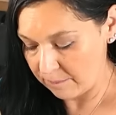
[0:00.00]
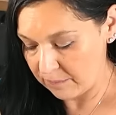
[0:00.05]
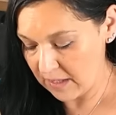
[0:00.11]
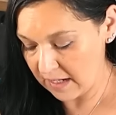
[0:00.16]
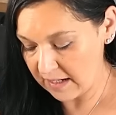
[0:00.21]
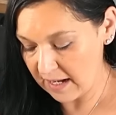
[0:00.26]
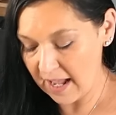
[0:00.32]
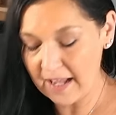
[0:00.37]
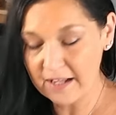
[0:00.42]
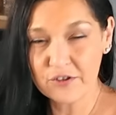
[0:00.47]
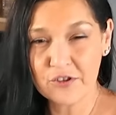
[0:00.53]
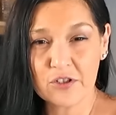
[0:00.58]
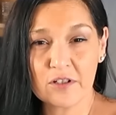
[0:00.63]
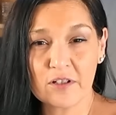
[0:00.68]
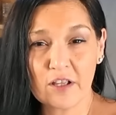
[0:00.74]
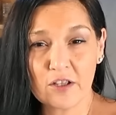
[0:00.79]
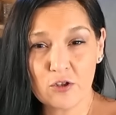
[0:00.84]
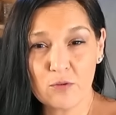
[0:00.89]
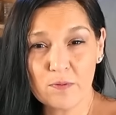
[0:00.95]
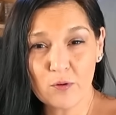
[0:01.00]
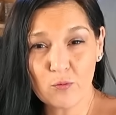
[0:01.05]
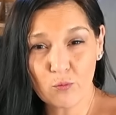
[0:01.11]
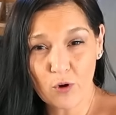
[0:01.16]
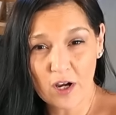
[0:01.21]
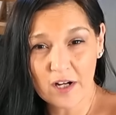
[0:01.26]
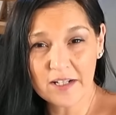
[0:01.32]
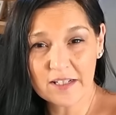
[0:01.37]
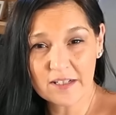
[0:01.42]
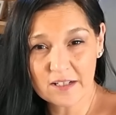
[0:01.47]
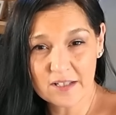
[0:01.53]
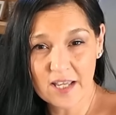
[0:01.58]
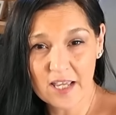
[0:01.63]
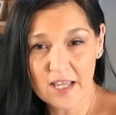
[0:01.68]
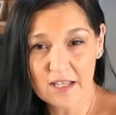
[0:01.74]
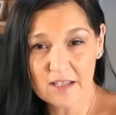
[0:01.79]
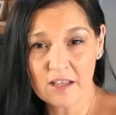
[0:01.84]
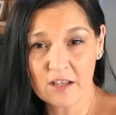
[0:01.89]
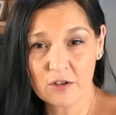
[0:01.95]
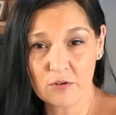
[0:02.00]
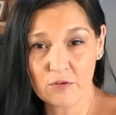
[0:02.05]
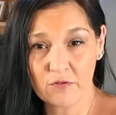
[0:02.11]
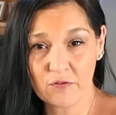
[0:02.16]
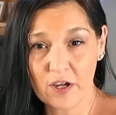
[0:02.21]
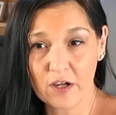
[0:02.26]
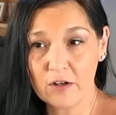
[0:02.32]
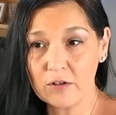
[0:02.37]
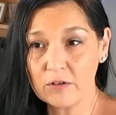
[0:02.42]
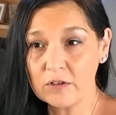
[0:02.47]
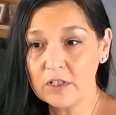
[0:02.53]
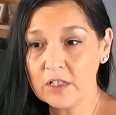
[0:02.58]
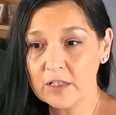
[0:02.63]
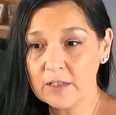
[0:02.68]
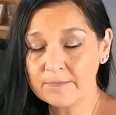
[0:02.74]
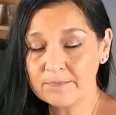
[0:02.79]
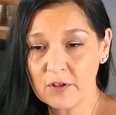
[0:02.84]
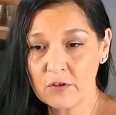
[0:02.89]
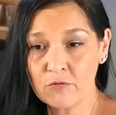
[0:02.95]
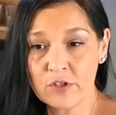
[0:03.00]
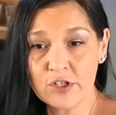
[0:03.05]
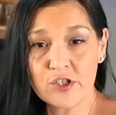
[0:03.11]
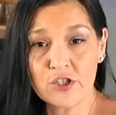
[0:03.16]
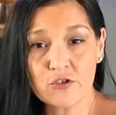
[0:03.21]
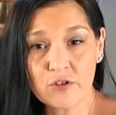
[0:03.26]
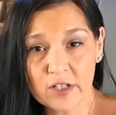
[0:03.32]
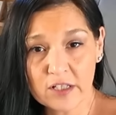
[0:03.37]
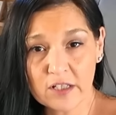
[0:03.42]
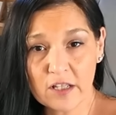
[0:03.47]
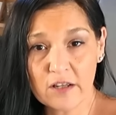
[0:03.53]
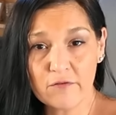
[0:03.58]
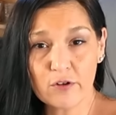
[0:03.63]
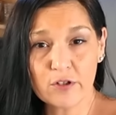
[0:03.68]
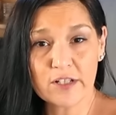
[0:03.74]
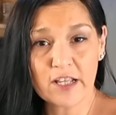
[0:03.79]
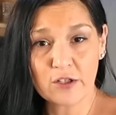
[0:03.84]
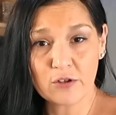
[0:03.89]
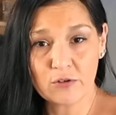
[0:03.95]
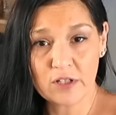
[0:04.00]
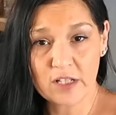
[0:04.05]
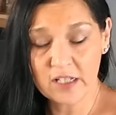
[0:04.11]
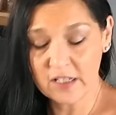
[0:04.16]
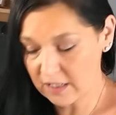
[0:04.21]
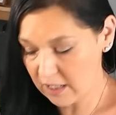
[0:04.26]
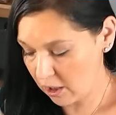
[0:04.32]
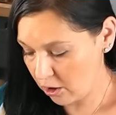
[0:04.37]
that action that you've been wanting to take that you felt restrictive or that you needed